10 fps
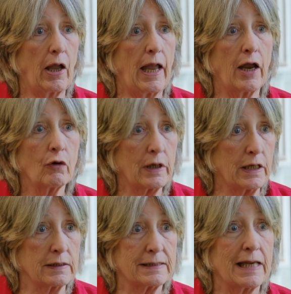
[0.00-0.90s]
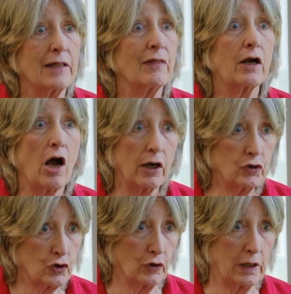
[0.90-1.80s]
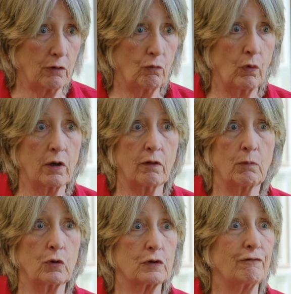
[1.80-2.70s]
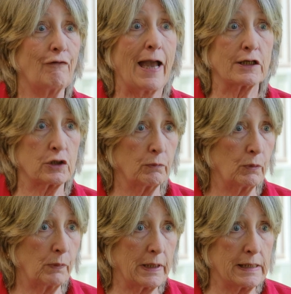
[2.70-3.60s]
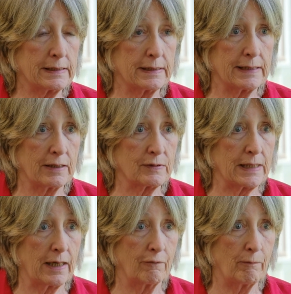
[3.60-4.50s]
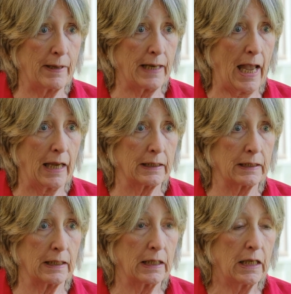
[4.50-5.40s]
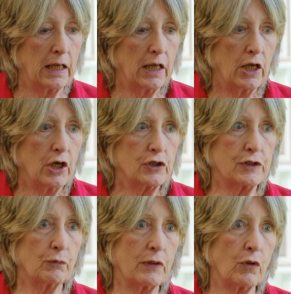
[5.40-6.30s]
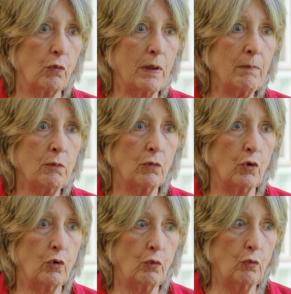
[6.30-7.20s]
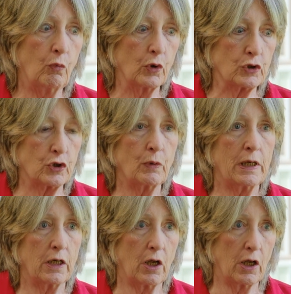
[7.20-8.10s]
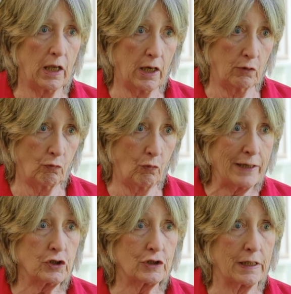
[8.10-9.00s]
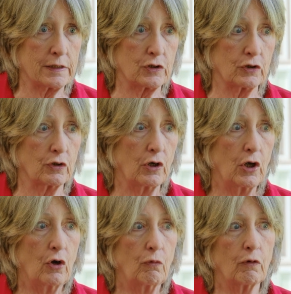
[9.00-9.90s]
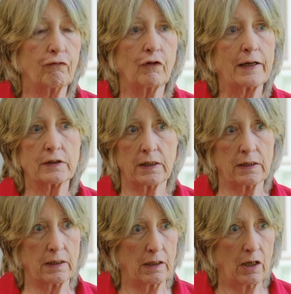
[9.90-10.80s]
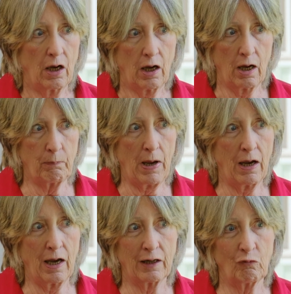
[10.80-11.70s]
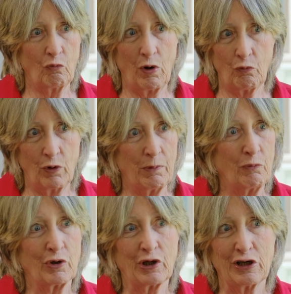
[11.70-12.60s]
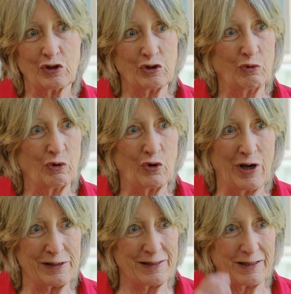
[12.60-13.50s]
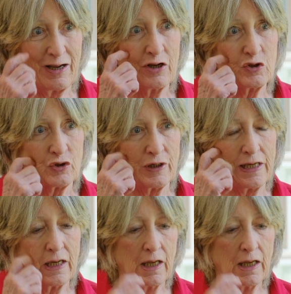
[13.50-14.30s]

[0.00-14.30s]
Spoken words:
areas in the country, one of the most fashionable places outside of Manhattan. So what the women were doing in Westchester reflected upon what women were going to do across the country.